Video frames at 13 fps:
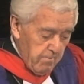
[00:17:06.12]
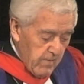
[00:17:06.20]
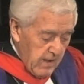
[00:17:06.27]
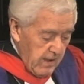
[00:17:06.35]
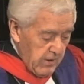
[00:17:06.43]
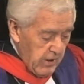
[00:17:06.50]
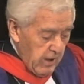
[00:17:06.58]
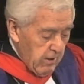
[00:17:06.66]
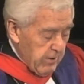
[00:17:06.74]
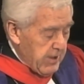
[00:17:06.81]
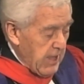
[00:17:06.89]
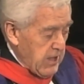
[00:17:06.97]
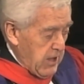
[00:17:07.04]
in the Old
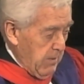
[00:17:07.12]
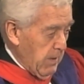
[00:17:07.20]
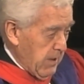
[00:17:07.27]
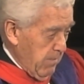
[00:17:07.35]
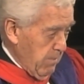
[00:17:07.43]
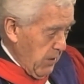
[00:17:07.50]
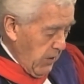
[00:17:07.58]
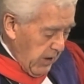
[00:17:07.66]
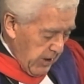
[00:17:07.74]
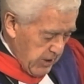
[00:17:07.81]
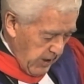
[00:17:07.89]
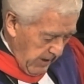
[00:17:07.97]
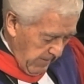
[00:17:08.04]
Testament
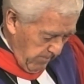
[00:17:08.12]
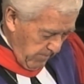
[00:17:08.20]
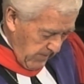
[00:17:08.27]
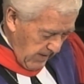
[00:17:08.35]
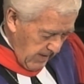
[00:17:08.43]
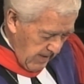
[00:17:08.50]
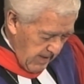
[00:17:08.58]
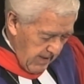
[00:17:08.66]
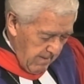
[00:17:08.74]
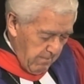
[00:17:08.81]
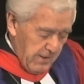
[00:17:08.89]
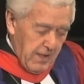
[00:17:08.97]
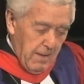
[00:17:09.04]
mythology,
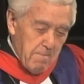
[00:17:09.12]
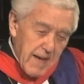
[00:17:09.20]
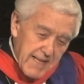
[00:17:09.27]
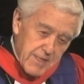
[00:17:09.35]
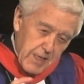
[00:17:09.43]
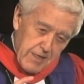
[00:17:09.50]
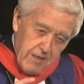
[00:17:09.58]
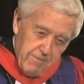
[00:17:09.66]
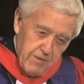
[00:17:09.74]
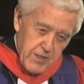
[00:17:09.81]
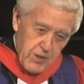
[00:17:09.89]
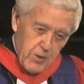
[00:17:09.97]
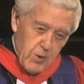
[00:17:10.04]
but the magic of the
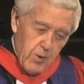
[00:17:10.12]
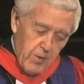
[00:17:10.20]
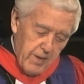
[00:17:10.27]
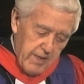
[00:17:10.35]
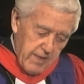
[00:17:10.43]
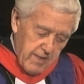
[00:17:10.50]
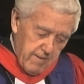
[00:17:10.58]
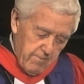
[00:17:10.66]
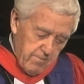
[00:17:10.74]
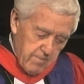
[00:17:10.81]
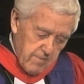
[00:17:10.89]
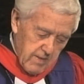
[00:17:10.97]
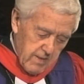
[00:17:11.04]
story
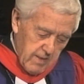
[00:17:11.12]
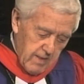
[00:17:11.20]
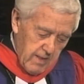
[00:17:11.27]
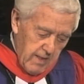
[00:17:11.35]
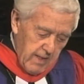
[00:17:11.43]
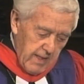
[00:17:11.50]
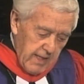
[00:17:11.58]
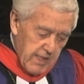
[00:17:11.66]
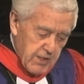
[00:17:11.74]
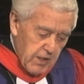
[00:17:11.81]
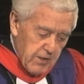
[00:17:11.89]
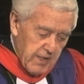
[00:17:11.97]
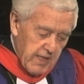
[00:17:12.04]
is
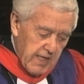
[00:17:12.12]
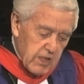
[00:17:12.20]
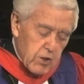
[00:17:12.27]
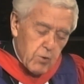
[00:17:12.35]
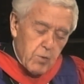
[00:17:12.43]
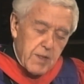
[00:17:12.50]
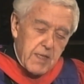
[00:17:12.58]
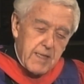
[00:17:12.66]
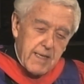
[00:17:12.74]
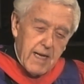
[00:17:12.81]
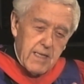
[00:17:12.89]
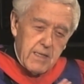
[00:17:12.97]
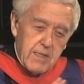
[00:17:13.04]
in the exquisite
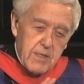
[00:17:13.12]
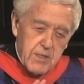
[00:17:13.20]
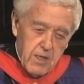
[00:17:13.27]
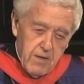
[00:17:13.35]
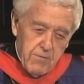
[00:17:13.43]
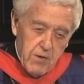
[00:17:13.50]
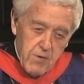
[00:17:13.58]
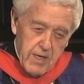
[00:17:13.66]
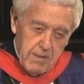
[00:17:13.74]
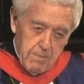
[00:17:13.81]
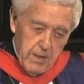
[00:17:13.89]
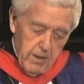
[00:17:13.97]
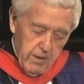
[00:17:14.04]
colours of the rainbow.